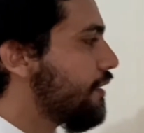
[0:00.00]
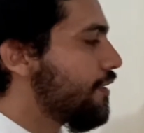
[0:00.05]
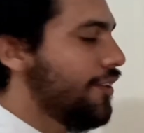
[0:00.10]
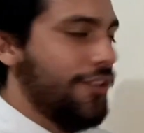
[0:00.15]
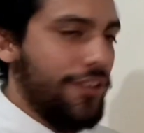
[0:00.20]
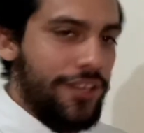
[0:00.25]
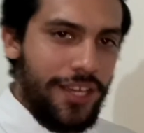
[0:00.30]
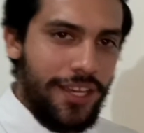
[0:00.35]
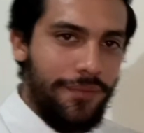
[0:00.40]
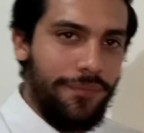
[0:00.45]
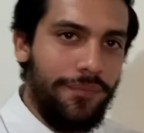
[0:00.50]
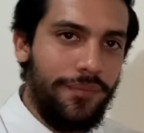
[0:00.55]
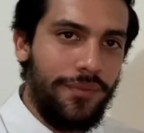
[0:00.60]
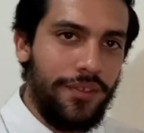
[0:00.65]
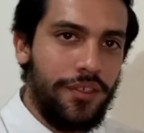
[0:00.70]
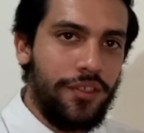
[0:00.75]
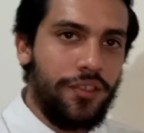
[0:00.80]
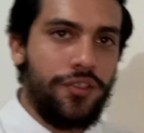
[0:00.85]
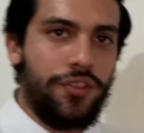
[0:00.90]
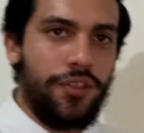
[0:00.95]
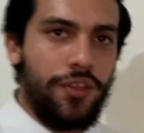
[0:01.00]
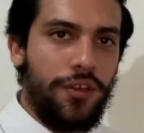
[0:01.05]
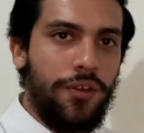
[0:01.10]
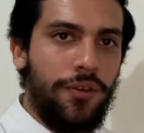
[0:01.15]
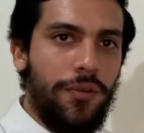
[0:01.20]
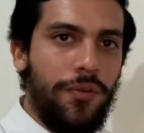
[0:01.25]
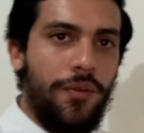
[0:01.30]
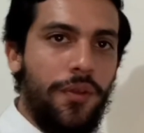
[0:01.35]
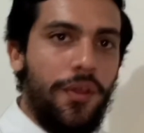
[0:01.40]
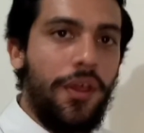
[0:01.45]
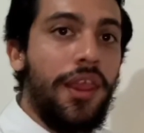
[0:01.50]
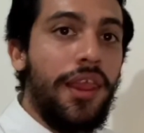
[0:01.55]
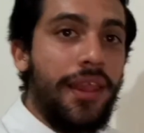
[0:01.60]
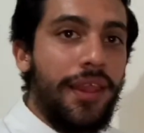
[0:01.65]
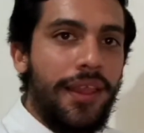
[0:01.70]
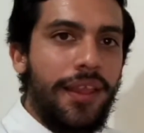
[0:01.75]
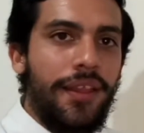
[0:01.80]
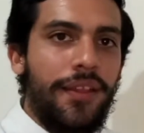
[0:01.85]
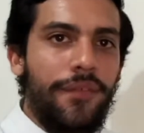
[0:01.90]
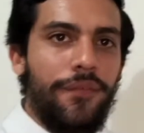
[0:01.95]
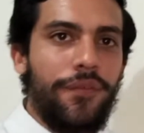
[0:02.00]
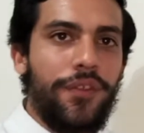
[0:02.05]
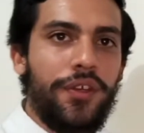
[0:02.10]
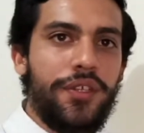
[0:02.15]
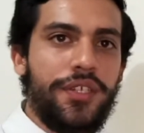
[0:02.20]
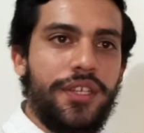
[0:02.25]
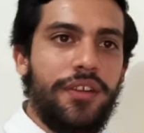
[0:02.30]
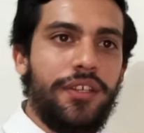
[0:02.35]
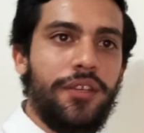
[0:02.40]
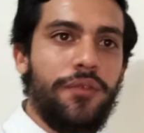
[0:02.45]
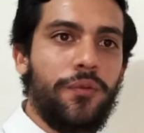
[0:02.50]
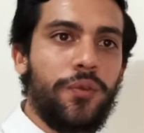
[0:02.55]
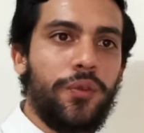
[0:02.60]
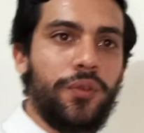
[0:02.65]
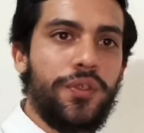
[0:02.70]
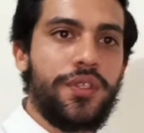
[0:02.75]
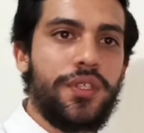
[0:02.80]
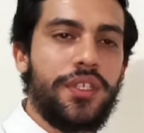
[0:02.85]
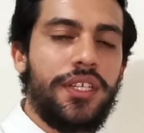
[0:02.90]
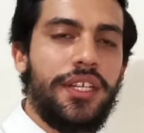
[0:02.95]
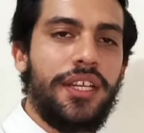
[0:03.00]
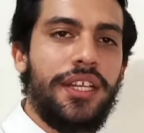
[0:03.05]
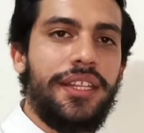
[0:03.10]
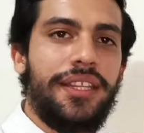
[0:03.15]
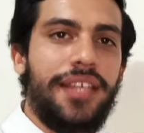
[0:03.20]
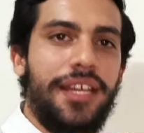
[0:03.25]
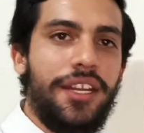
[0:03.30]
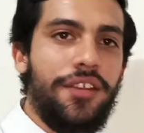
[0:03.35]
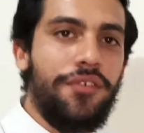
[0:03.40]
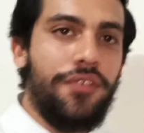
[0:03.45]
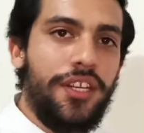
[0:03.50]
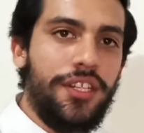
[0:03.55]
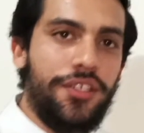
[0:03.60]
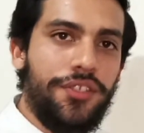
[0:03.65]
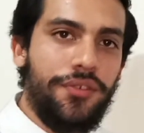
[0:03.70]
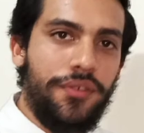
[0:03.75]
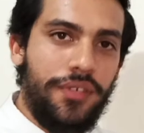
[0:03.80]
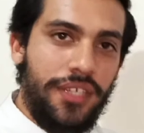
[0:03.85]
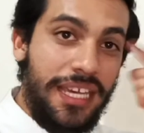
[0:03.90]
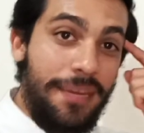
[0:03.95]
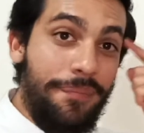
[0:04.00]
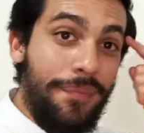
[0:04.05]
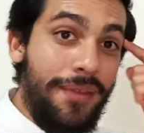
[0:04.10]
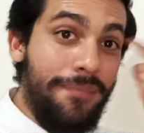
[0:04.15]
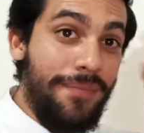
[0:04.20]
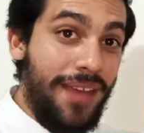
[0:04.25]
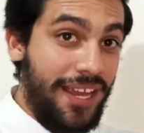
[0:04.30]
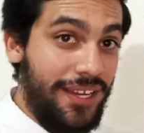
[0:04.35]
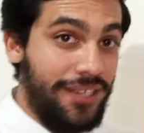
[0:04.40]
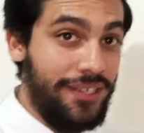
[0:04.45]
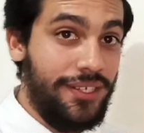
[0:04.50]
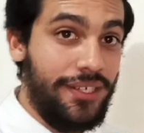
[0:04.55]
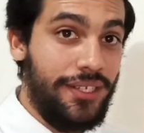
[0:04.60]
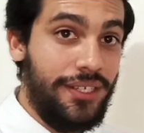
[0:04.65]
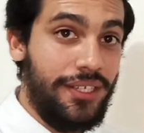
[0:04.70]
Okay, so those are the rules that you need to keep in mind